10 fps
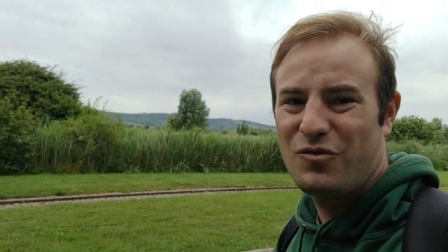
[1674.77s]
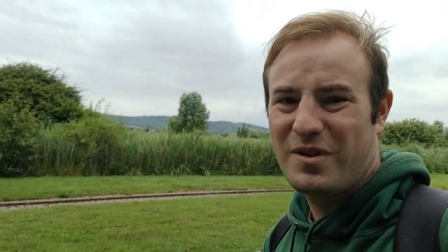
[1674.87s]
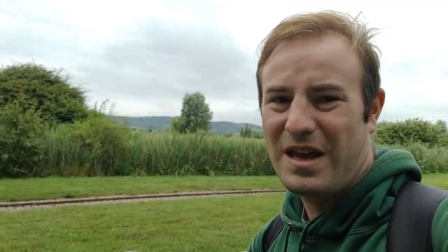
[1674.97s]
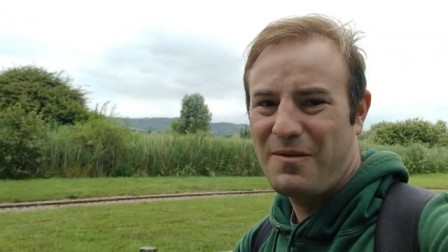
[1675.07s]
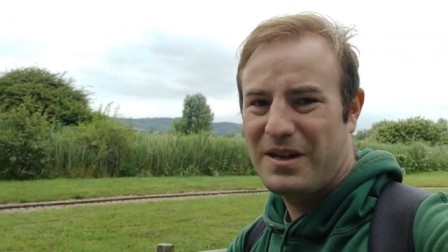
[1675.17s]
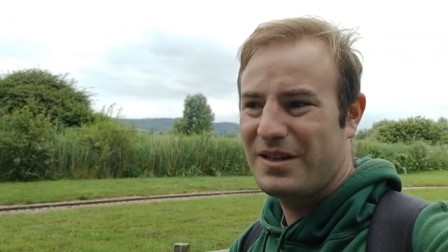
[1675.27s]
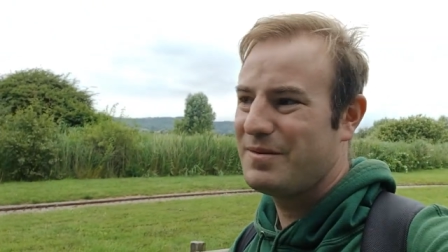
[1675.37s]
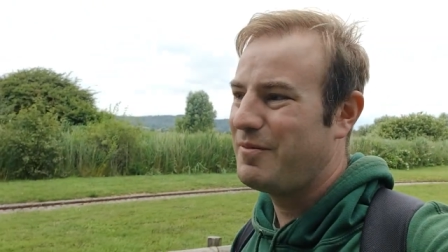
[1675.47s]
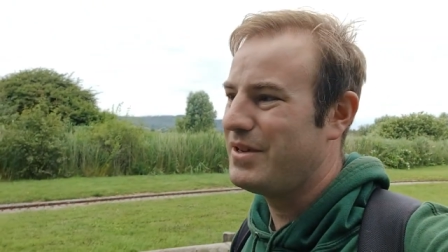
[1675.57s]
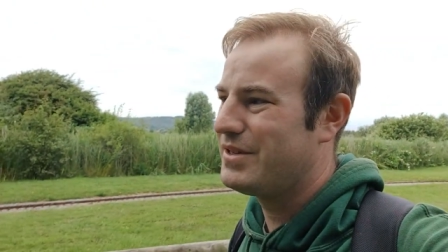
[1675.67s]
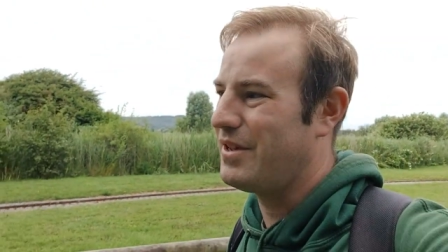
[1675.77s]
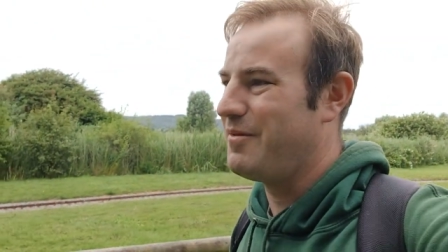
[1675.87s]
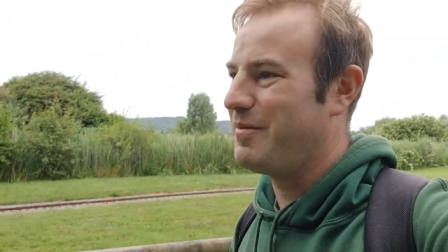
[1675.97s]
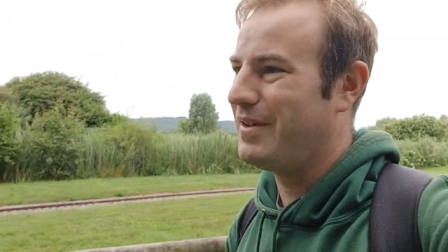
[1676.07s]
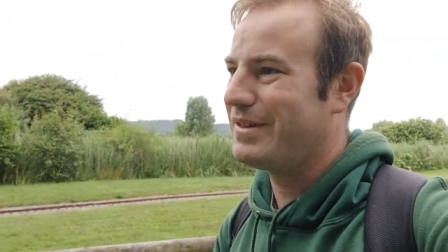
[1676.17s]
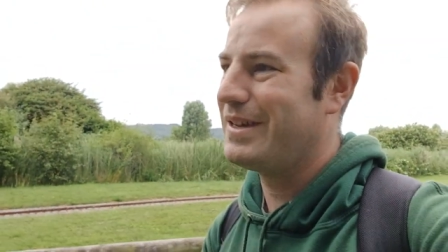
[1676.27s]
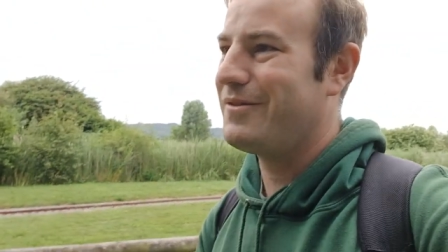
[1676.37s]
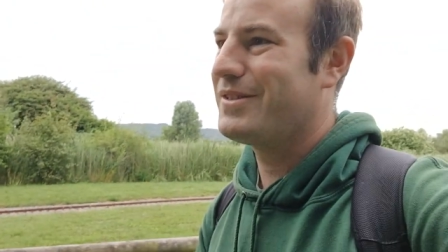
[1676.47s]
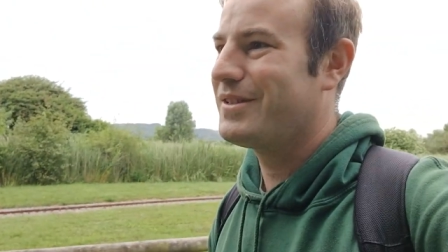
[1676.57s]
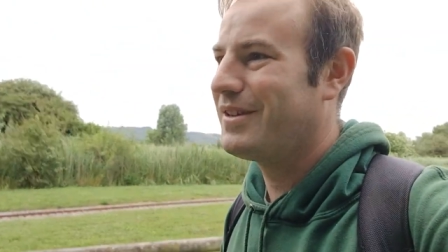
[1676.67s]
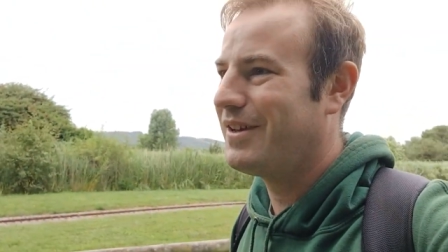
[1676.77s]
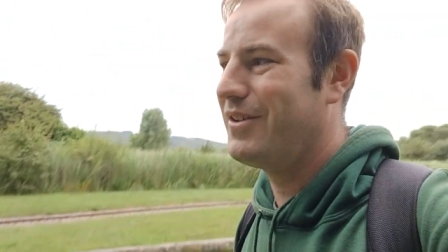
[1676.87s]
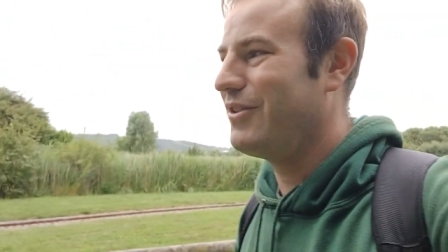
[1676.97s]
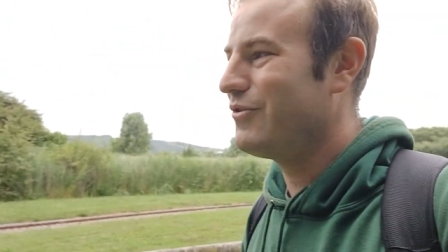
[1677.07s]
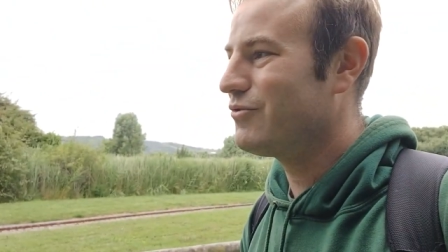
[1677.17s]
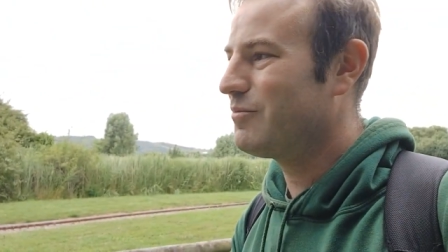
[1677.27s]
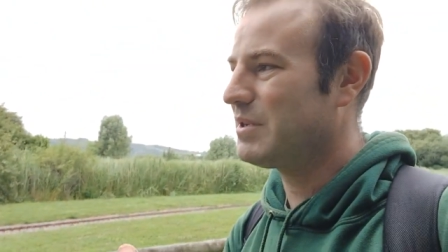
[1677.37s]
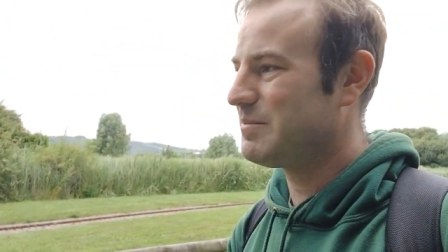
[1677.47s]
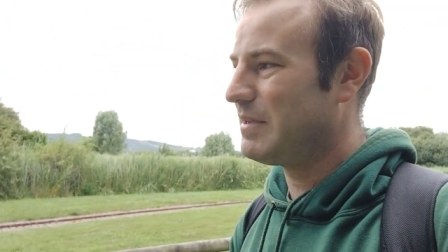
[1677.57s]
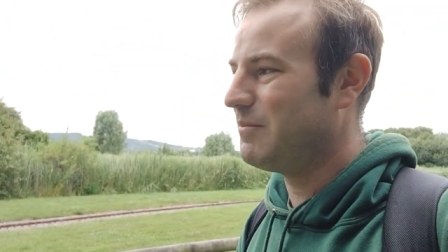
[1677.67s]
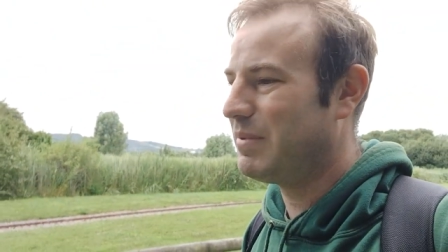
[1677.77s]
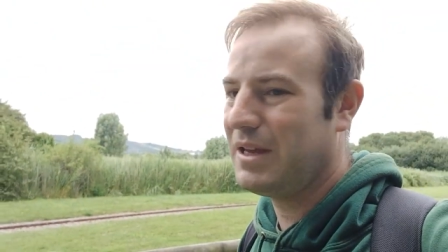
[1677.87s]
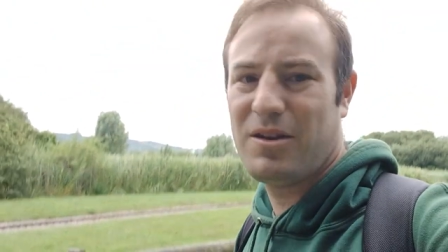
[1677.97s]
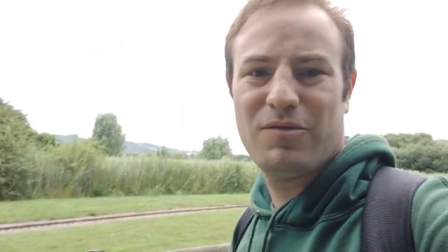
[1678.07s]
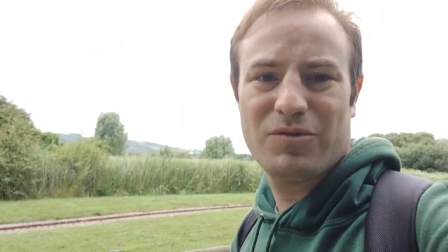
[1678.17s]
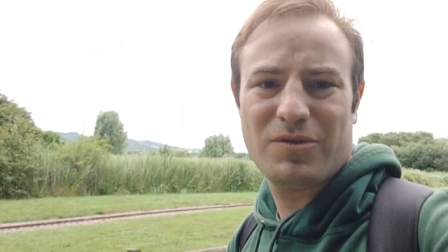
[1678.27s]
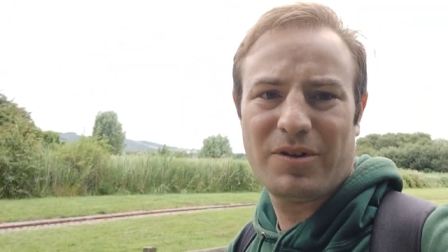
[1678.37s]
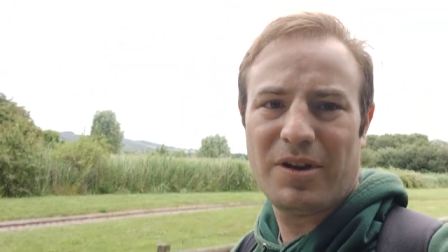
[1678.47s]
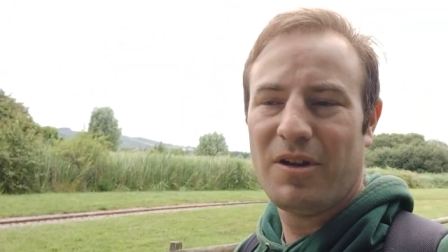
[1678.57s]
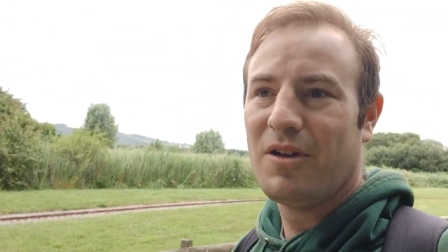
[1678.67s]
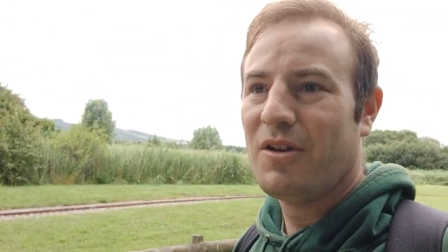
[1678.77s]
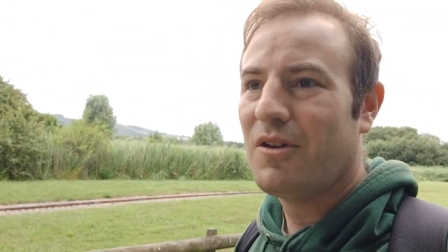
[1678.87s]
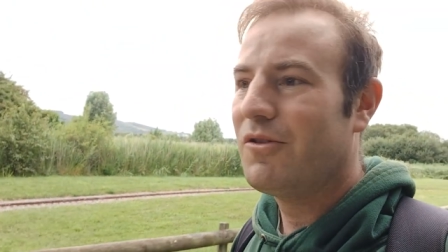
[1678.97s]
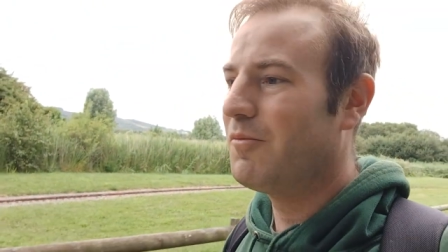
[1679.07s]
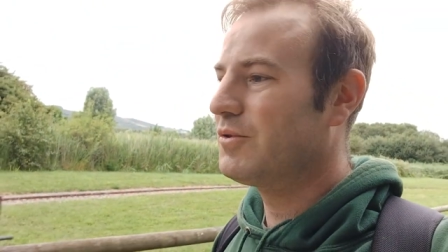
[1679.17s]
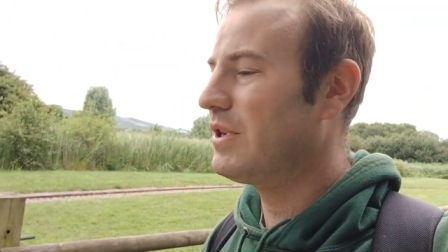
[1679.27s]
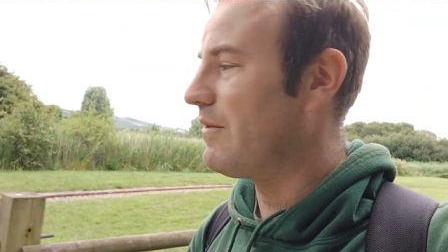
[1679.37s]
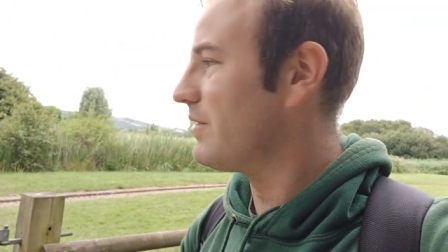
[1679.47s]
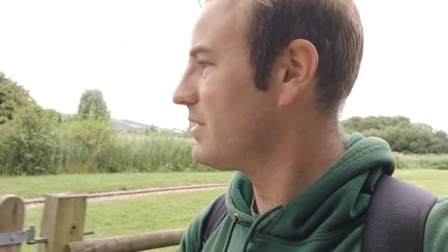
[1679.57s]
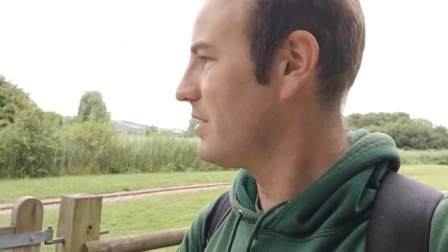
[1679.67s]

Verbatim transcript: saw a Gatwick Express go past. That was unusual. It must be being used on a normal service.